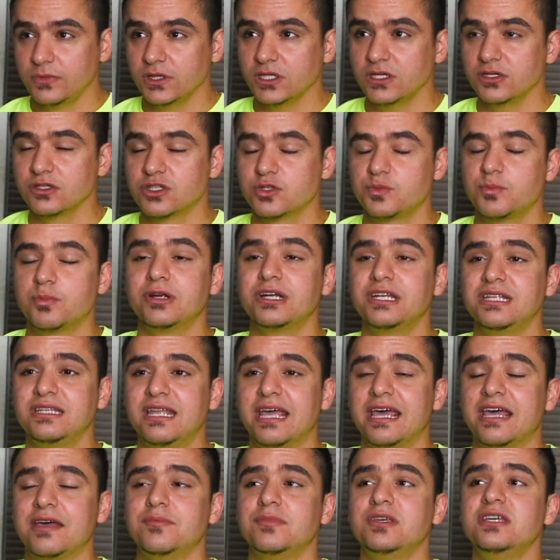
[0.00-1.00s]
It's pretty
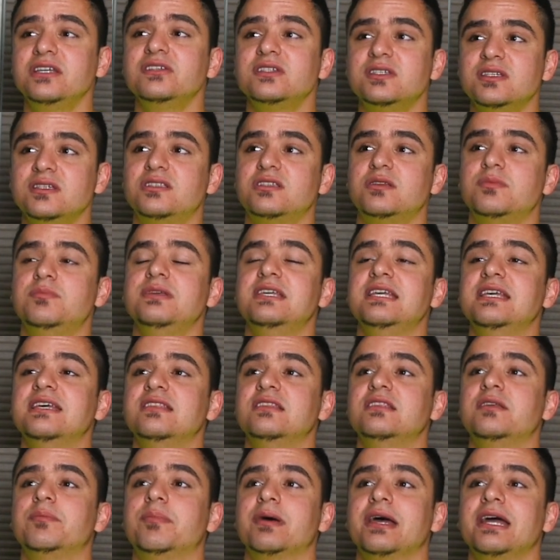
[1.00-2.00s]
damn easy to be
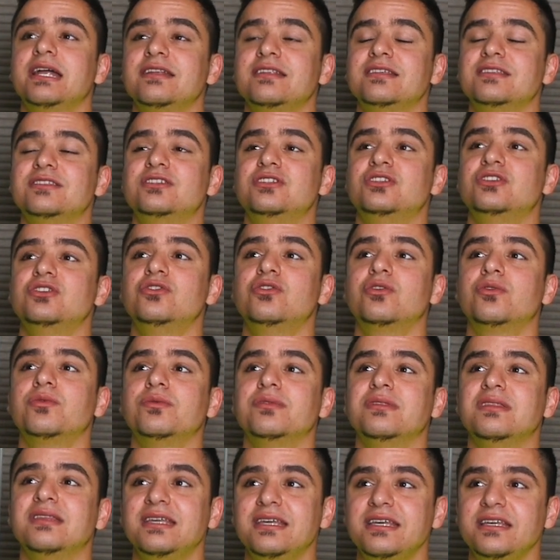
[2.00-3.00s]
independent. You
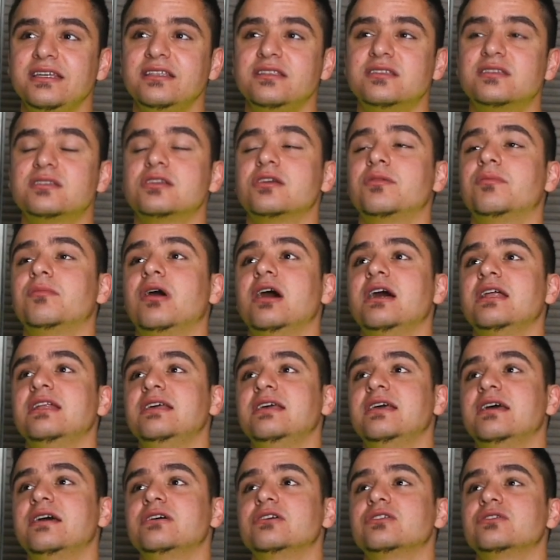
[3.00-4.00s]
don't need
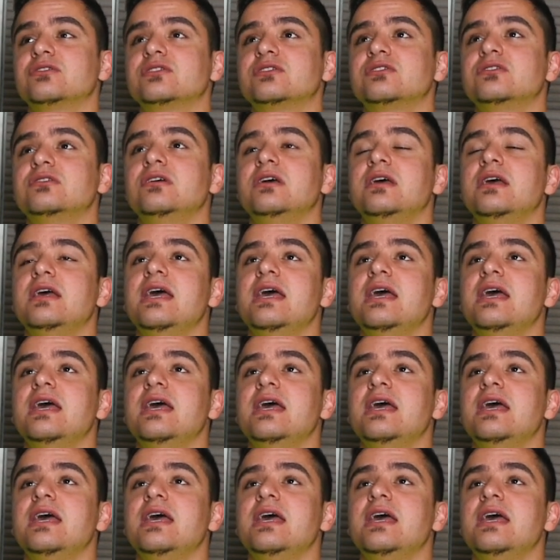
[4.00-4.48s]
somebody else.